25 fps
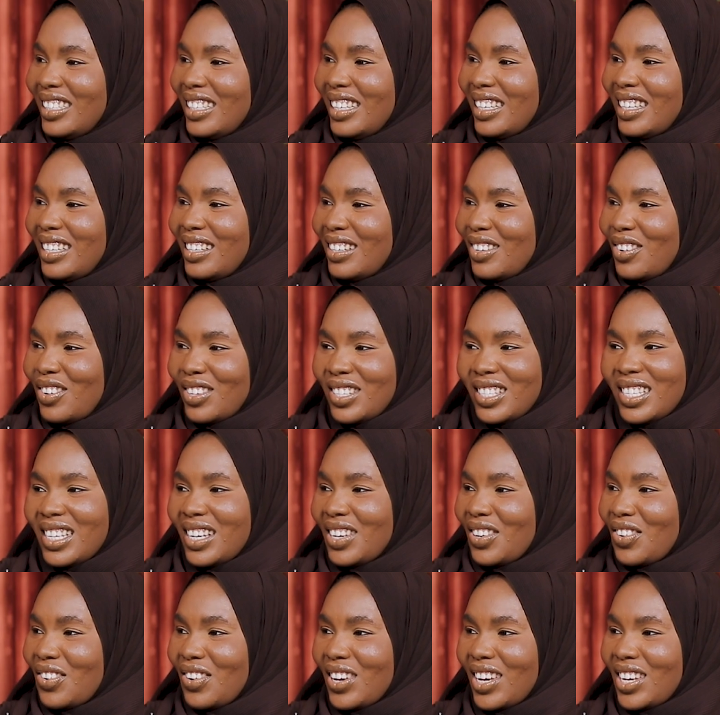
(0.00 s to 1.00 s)
like
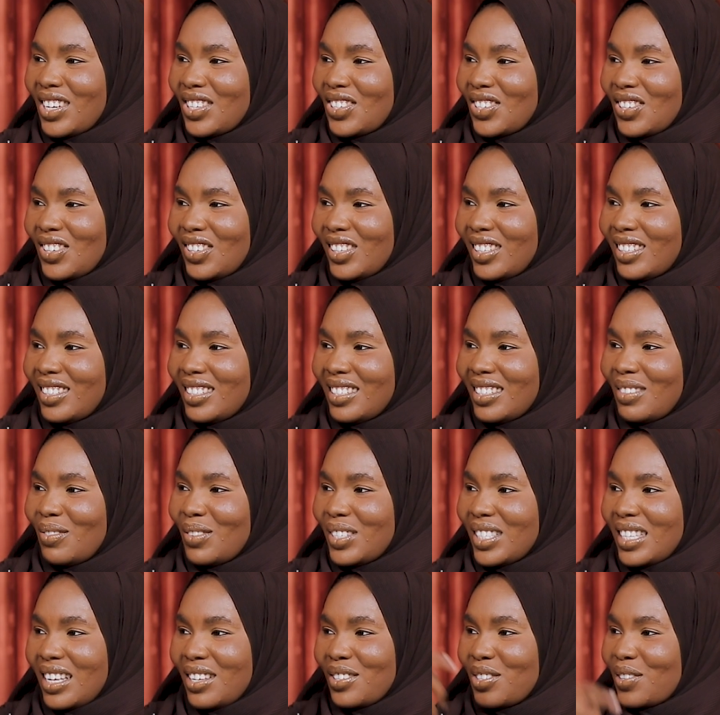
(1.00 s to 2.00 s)
content creation?
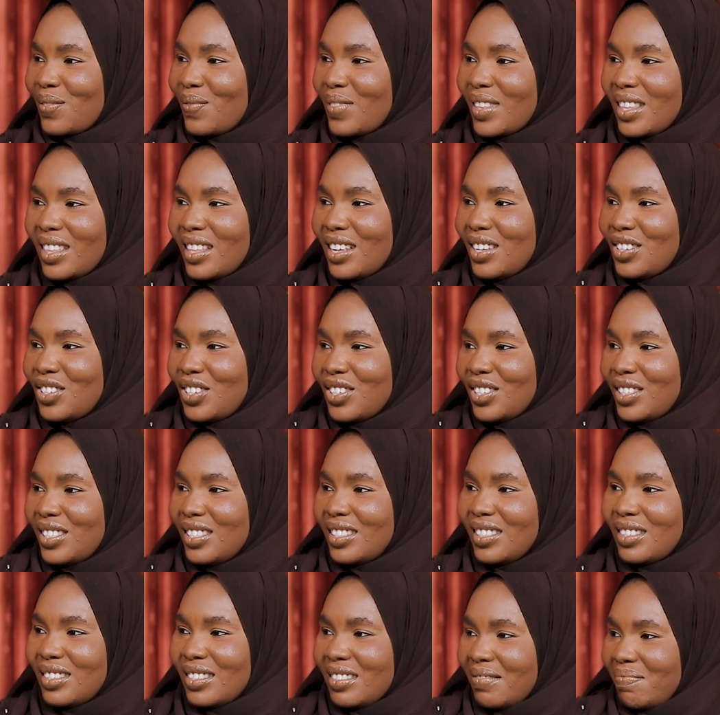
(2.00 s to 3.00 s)
Was that something that
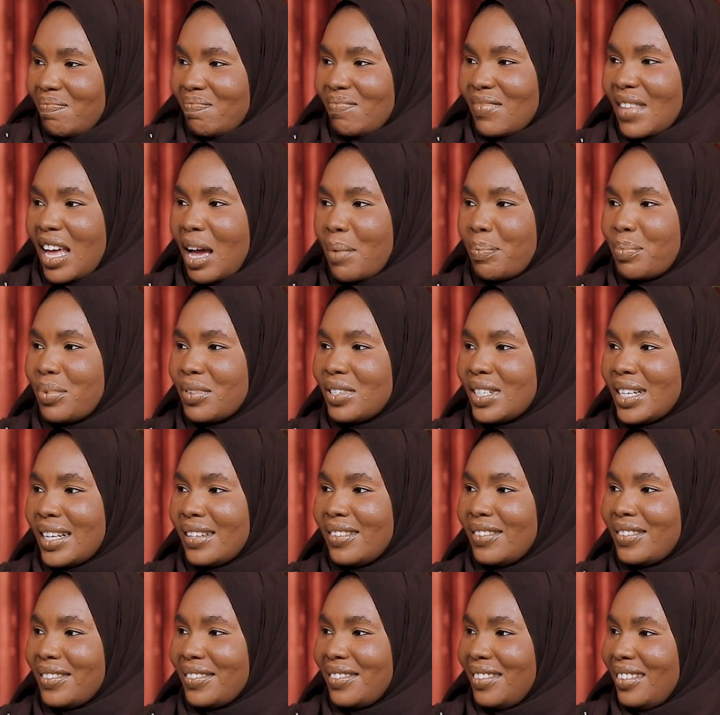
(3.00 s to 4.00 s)
just happened
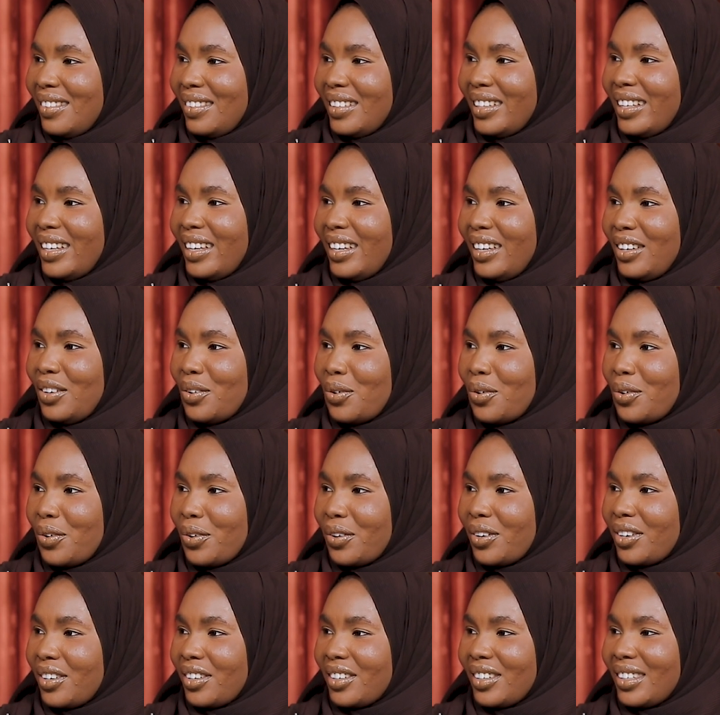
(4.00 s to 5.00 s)
along the line,
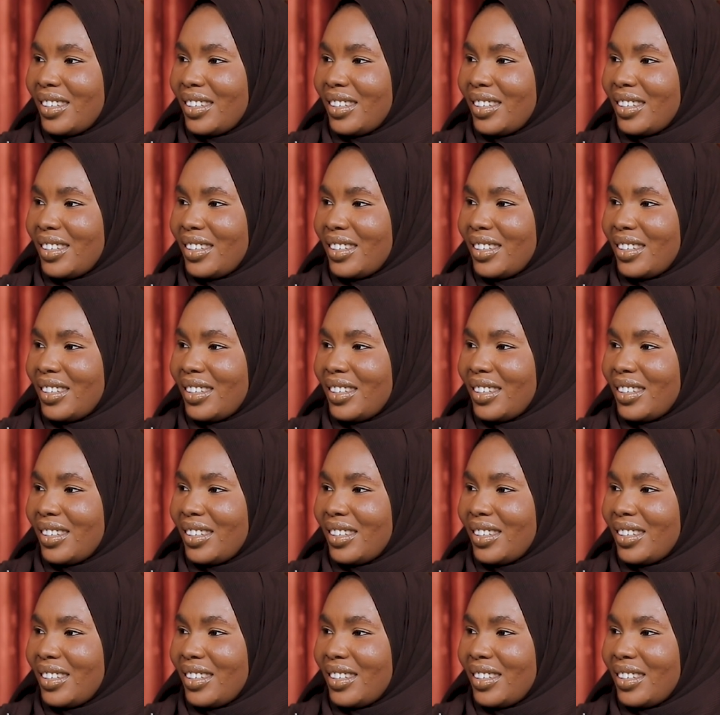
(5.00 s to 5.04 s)
or?